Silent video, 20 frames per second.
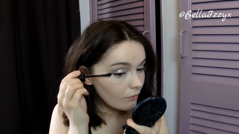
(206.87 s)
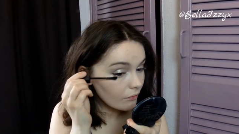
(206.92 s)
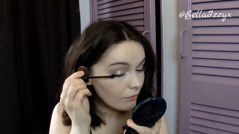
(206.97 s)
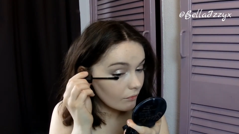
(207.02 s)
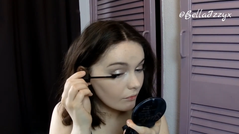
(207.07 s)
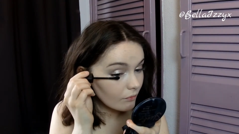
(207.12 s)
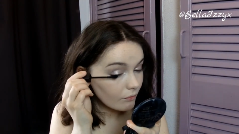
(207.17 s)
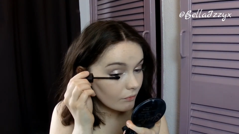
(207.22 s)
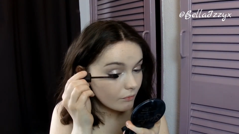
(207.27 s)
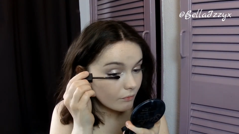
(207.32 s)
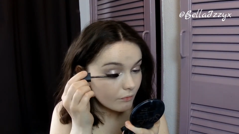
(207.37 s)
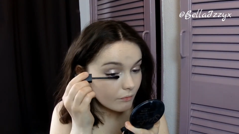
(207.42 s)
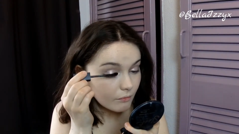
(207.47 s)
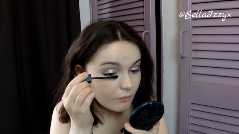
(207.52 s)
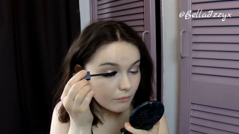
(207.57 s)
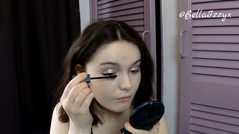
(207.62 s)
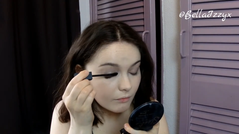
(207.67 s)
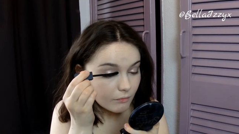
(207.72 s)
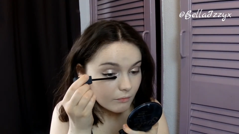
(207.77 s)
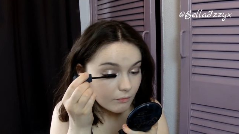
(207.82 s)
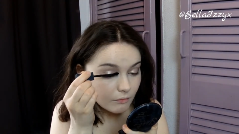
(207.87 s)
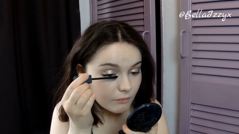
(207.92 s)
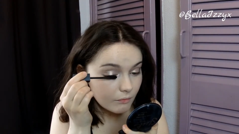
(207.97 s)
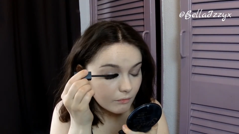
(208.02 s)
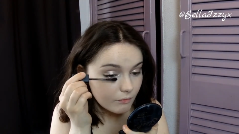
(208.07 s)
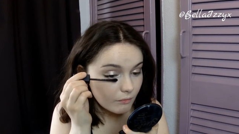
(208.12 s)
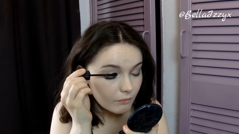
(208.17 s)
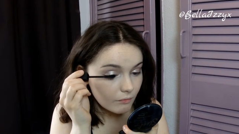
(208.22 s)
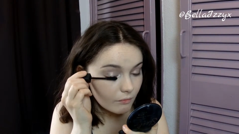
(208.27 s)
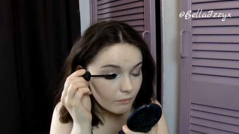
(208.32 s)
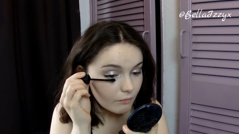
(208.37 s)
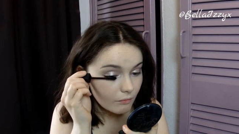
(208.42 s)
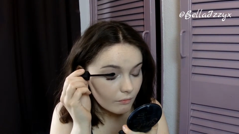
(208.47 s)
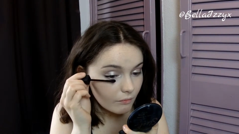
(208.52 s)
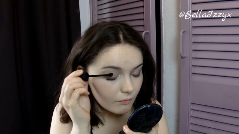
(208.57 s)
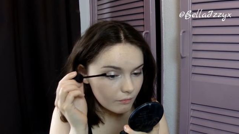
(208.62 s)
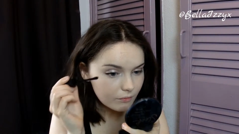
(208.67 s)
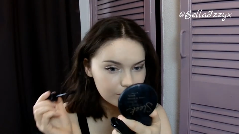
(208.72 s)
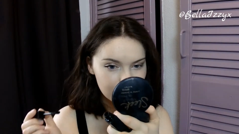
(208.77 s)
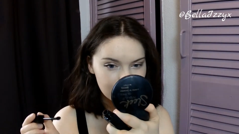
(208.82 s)

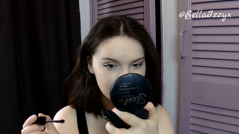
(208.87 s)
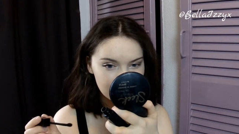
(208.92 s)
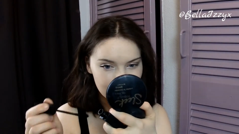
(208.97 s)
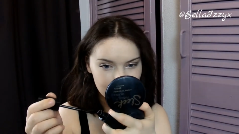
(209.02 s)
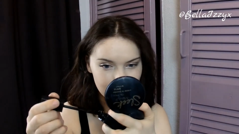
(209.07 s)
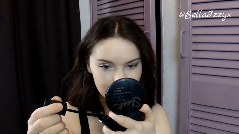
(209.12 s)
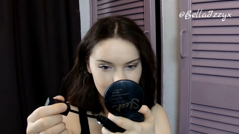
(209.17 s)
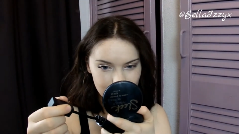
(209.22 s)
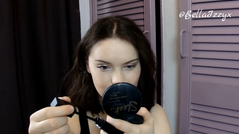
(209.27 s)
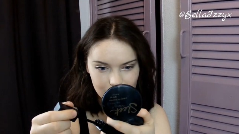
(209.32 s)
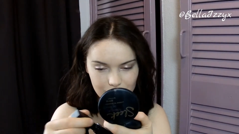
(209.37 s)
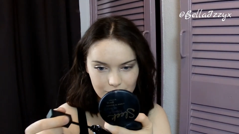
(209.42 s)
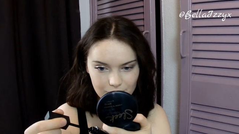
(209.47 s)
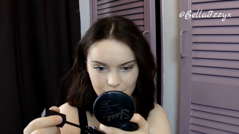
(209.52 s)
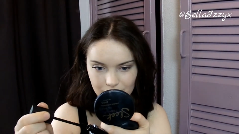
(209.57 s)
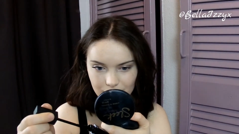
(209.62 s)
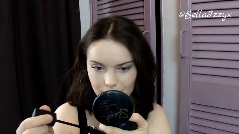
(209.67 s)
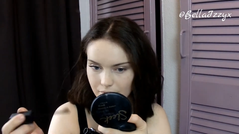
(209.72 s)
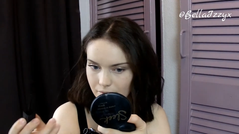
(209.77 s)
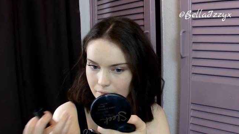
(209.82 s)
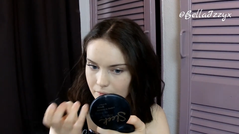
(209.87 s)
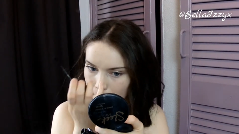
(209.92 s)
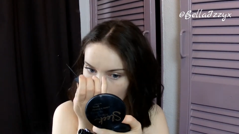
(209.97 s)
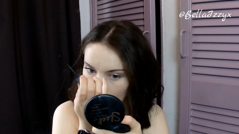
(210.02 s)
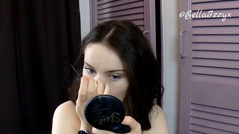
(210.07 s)
(silence)